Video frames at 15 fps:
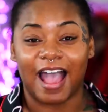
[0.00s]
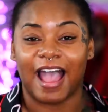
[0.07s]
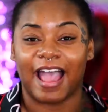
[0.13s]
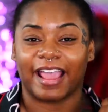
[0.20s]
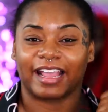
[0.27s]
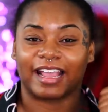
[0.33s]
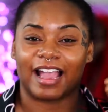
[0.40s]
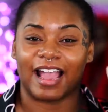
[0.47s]

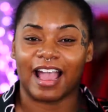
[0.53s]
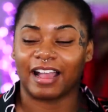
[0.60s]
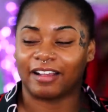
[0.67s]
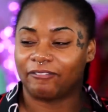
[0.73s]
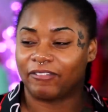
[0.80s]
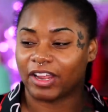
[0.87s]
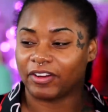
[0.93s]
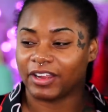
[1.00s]
I got
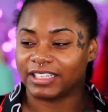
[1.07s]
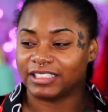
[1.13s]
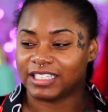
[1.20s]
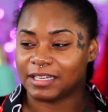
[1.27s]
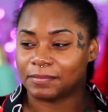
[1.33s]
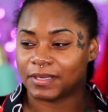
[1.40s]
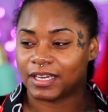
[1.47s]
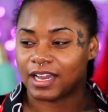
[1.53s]
a very
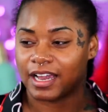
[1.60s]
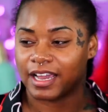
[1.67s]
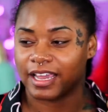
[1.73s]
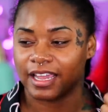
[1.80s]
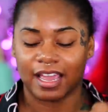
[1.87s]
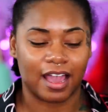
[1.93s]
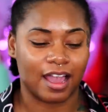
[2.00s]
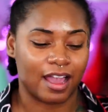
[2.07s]
deep
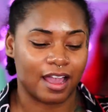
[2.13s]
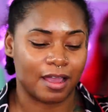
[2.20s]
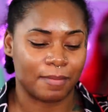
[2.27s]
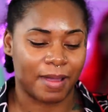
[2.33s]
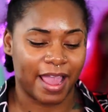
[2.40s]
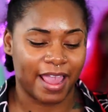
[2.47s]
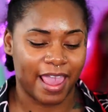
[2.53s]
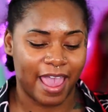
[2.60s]
cut.
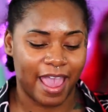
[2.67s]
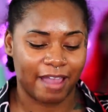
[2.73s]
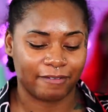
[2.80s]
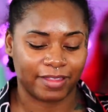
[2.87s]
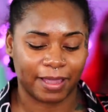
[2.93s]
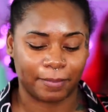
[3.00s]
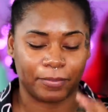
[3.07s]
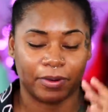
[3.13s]
I
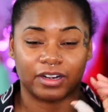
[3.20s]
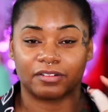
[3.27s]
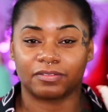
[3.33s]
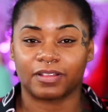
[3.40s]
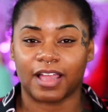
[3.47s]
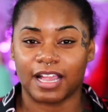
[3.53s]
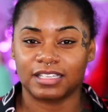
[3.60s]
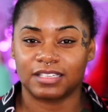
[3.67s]
have like
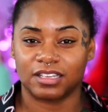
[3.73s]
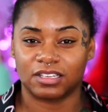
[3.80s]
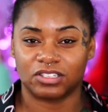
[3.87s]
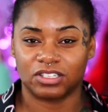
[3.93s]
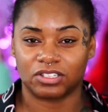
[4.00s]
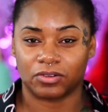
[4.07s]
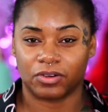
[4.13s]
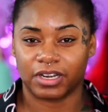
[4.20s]
butterfly
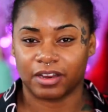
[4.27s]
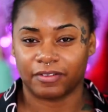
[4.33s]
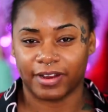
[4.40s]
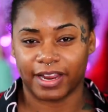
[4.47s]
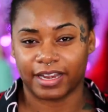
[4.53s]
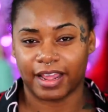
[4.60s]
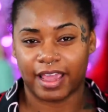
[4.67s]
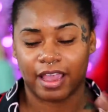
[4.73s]
stitches on it
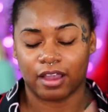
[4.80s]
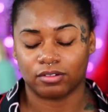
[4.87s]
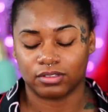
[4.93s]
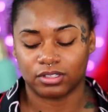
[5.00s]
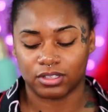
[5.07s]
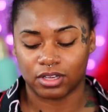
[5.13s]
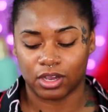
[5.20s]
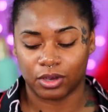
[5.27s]
right
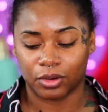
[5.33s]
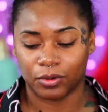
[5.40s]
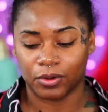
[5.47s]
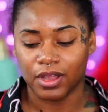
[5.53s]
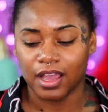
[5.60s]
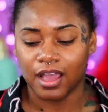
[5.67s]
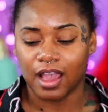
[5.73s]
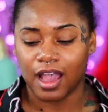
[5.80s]
now,
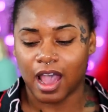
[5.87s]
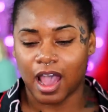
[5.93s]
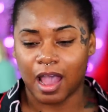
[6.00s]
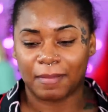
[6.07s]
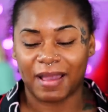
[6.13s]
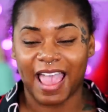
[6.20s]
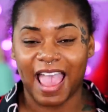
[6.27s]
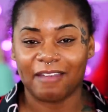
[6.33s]
so
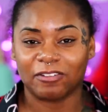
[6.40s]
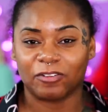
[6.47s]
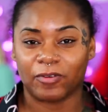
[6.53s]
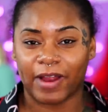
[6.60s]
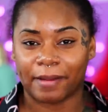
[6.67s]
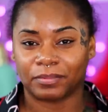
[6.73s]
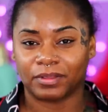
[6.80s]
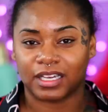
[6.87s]
I have
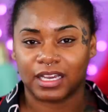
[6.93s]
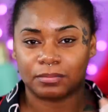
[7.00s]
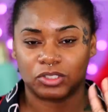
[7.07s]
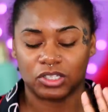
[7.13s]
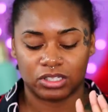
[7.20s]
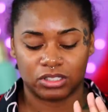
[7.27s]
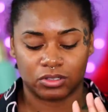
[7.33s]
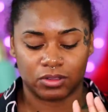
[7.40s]
it wrapped
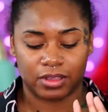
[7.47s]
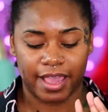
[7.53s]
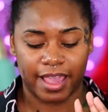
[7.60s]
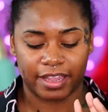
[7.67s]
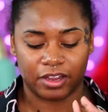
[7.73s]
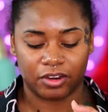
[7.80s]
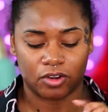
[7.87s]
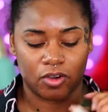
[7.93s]
up just so
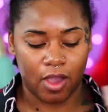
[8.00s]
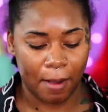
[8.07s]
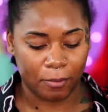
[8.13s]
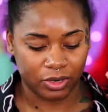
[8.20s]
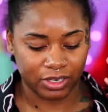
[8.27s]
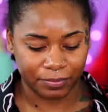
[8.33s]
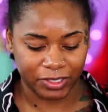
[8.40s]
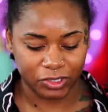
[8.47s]
that, you know,
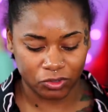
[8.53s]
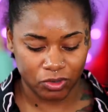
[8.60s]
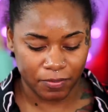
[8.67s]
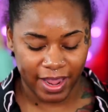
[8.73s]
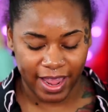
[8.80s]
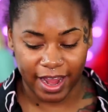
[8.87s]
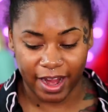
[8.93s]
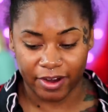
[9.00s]
I'm gonna be
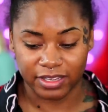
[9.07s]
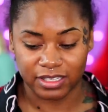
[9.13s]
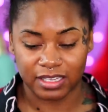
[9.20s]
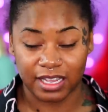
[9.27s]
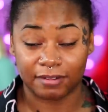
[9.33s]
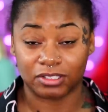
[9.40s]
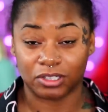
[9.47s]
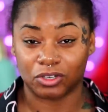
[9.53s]
doing my hair and
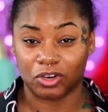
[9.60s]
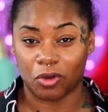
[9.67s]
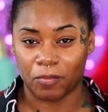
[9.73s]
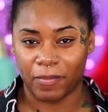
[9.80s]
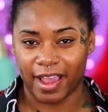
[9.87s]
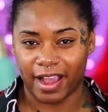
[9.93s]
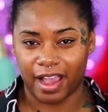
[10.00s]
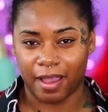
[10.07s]
stuff, so
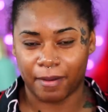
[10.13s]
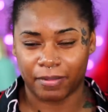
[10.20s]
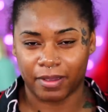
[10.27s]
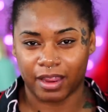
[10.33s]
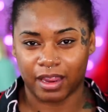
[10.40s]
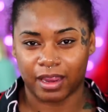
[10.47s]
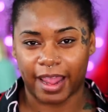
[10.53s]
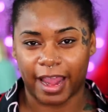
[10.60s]
no makeup
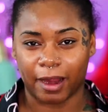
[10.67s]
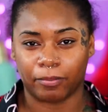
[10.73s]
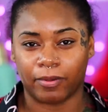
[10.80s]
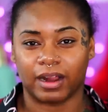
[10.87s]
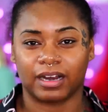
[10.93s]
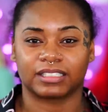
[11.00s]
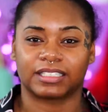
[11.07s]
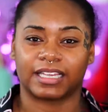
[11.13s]
and hair
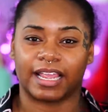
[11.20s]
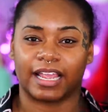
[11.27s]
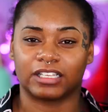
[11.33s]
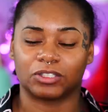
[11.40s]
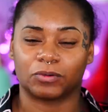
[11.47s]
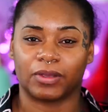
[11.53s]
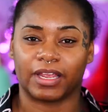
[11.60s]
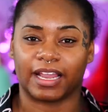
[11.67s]
products get
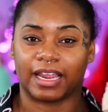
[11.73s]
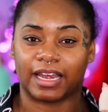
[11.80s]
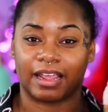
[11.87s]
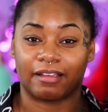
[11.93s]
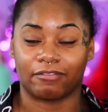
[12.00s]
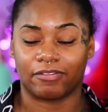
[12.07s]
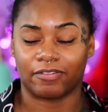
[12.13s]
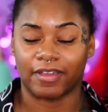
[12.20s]
into it and get
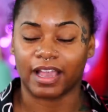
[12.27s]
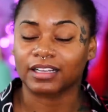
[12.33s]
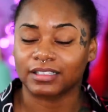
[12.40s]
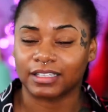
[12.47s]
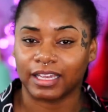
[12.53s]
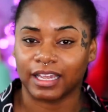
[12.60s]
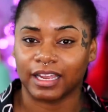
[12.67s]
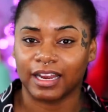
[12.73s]
it
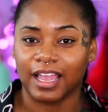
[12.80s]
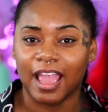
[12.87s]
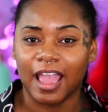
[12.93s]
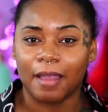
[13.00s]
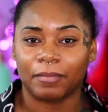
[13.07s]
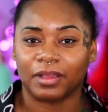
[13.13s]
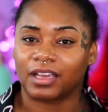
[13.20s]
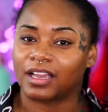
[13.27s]
infected,
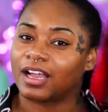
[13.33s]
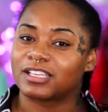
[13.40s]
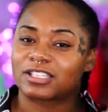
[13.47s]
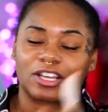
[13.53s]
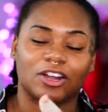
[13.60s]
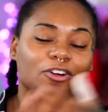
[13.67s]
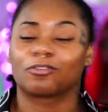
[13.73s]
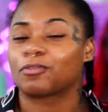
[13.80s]

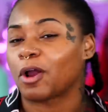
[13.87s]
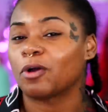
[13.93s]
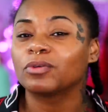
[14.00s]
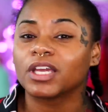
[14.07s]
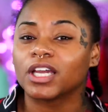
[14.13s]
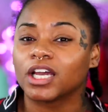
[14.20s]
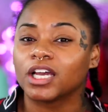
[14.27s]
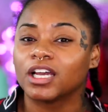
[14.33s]
because
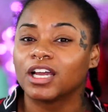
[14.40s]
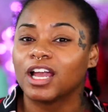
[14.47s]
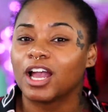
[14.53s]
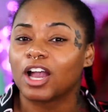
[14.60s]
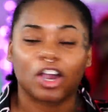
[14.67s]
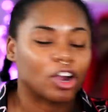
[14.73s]
corona